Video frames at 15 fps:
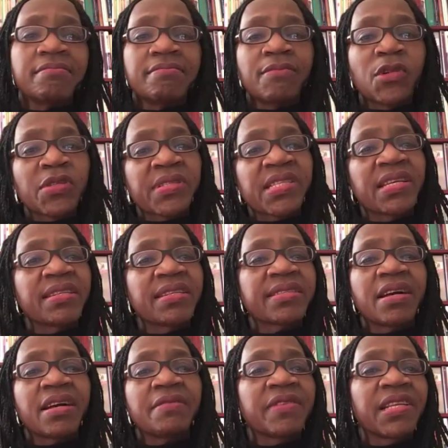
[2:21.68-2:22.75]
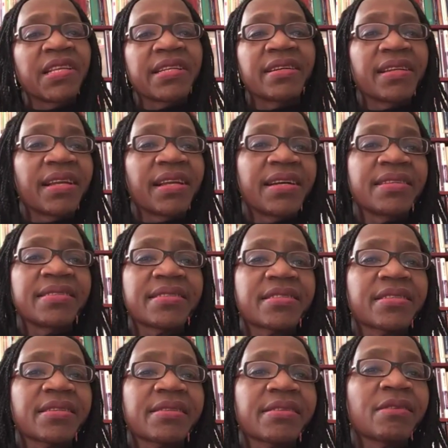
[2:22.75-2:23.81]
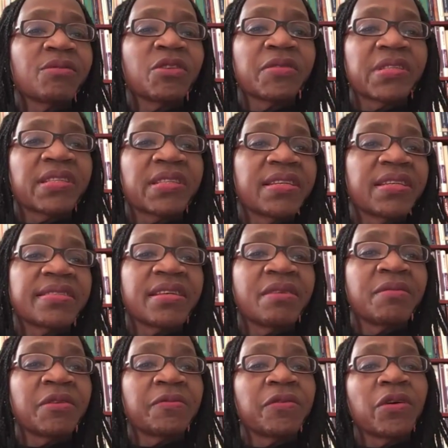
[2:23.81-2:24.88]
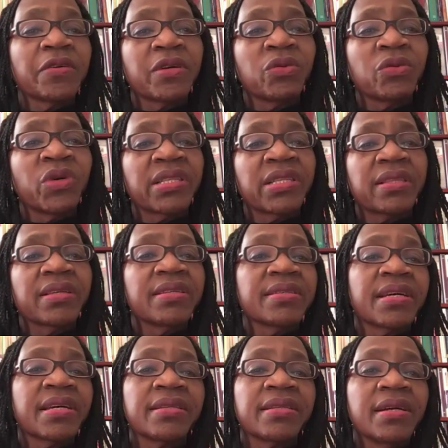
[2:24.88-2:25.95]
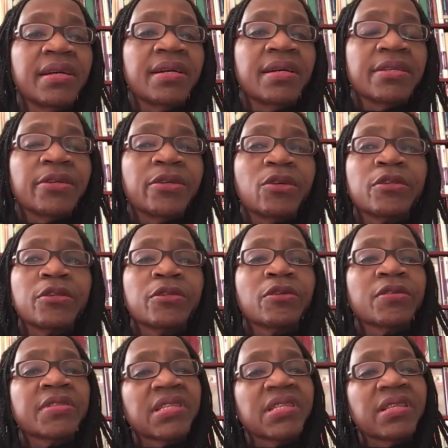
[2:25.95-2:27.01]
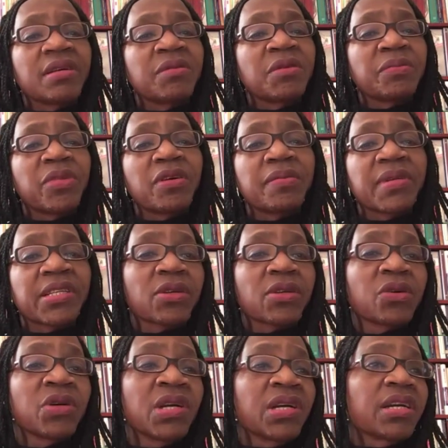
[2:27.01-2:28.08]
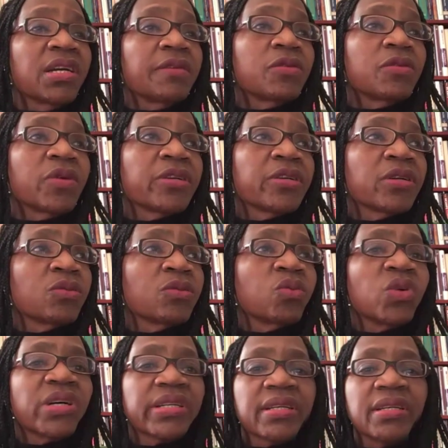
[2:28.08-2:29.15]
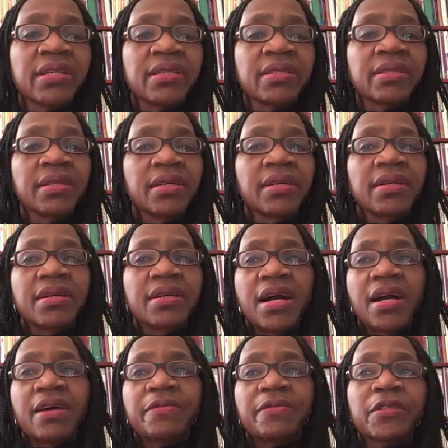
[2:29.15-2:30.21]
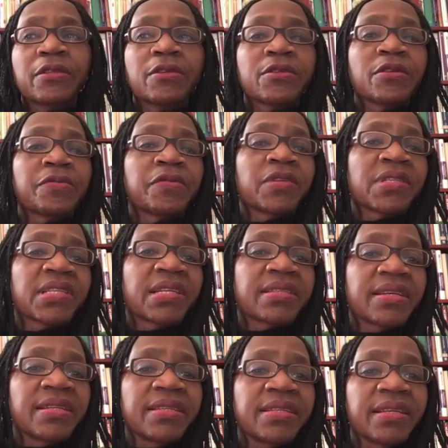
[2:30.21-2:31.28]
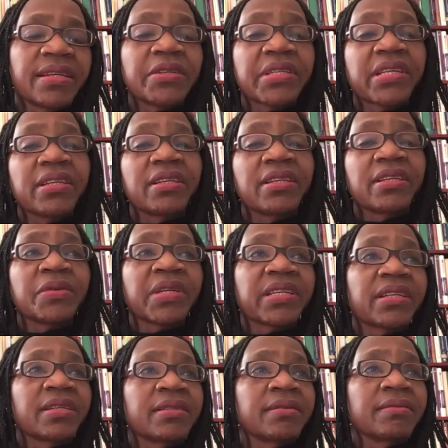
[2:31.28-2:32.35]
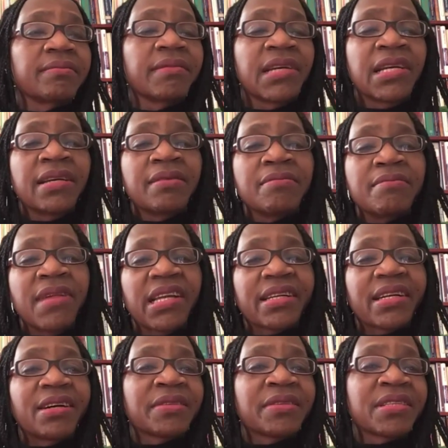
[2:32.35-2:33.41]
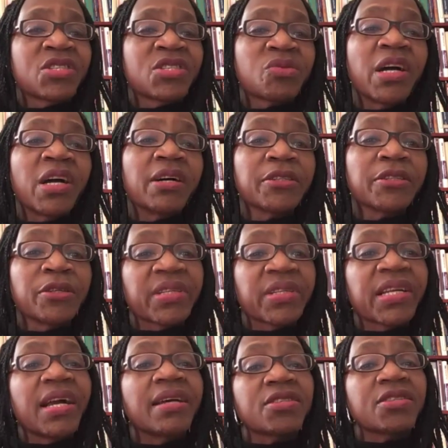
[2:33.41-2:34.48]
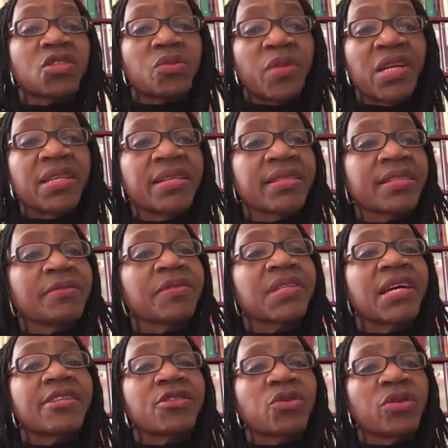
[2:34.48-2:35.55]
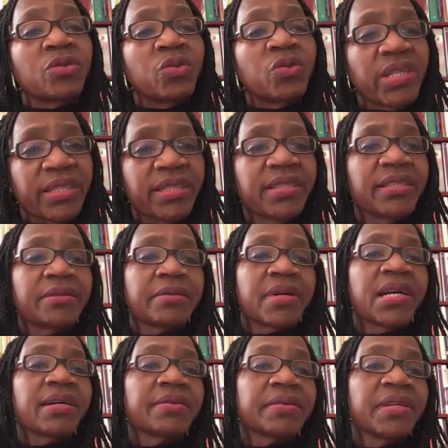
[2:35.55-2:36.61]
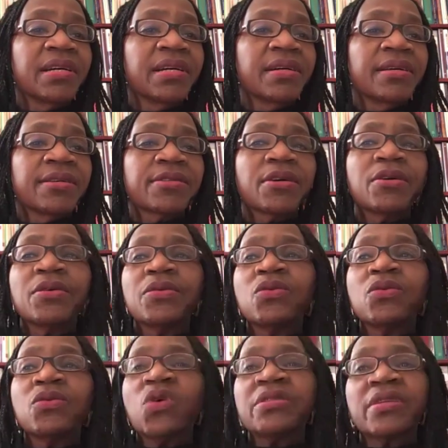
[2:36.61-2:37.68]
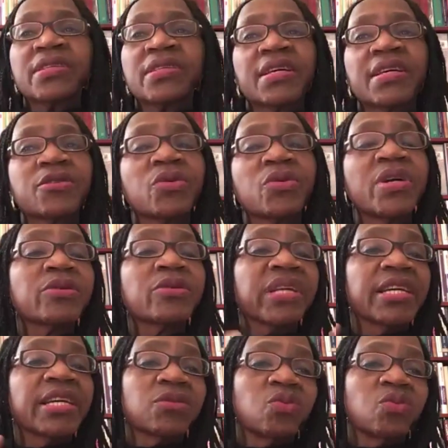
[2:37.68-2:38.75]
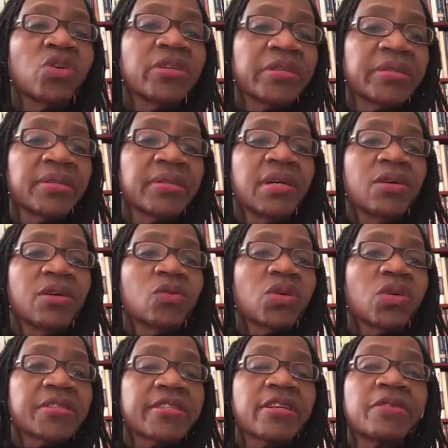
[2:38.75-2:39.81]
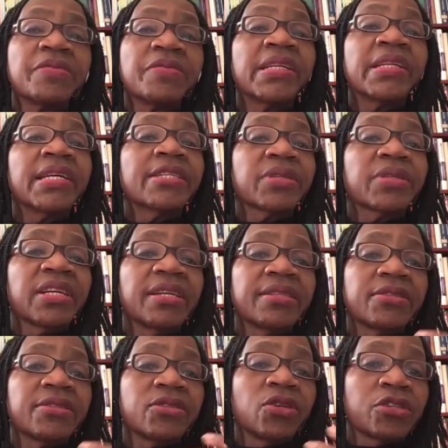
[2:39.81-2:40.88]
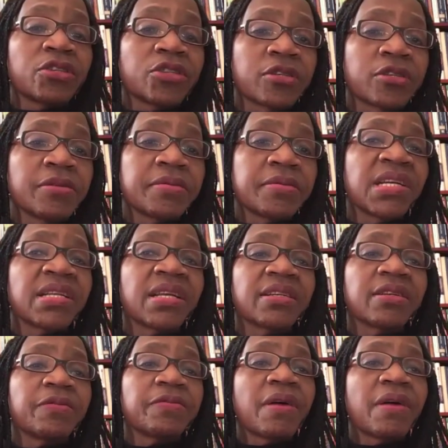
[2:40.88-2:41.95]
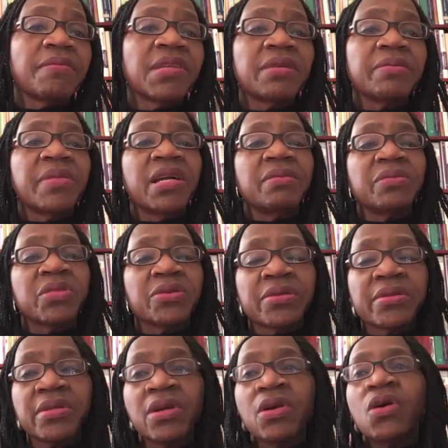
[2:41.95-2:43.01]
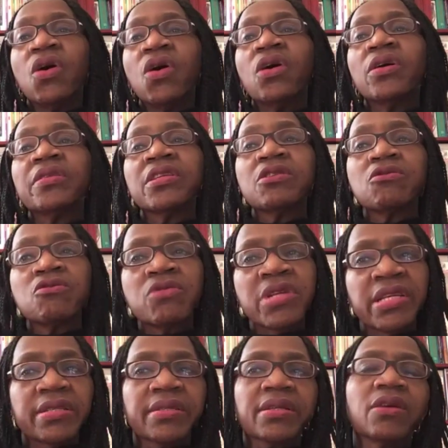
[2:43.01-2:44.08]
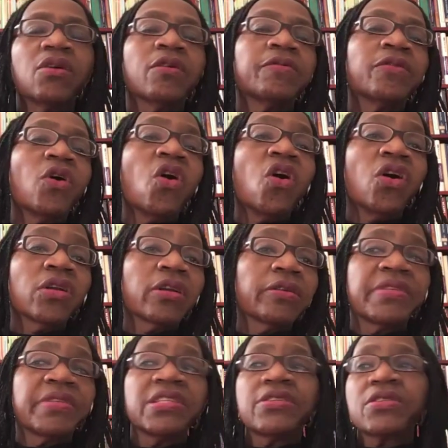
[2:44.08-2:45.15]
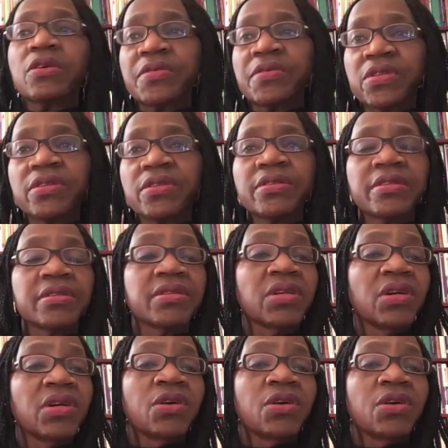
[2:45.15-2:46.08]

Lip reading: most states have legalized some of the things that before there were things that, you know, you don't see them in public. So even when you're working, for those of us that are in healthcare and we can make out the smell, you can smell it even as you're working around. So one just has to educate oneself and educate your children and your family members on the risk of all of these substances,